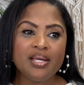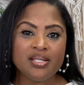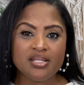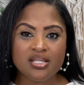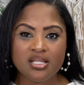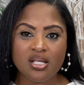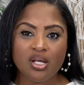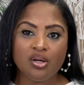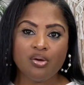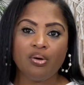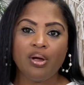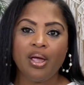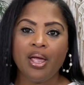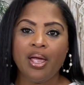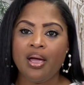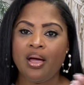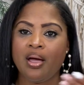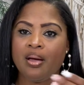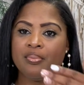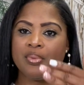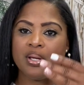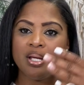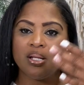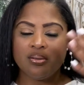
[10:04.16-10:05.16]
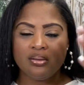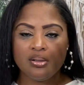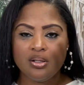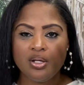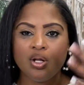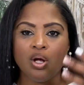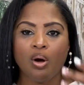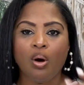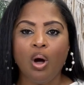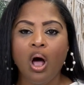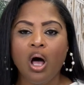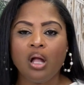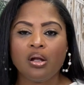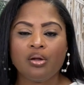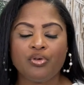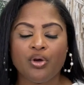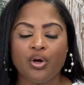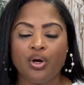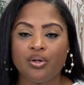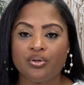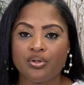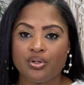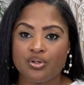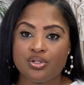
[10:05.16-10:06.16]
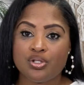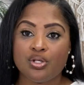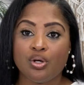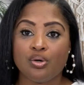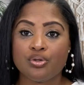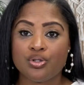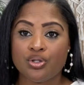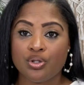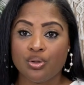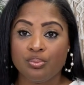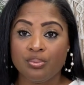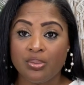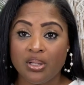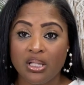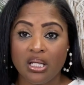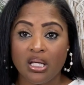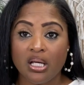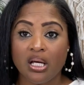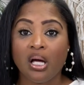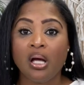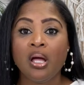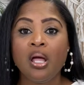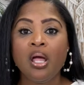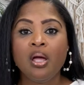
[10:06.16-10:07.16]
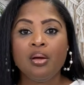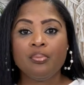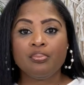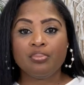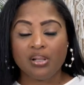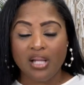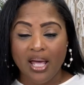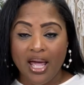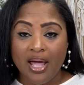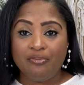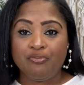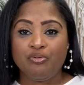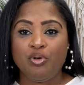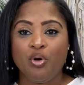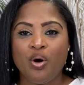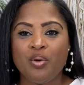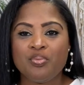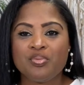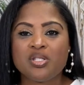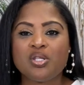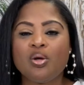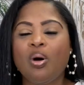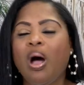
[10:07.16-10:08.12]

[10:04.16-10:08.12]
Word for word: Instagram and you know all of your other social media platforms.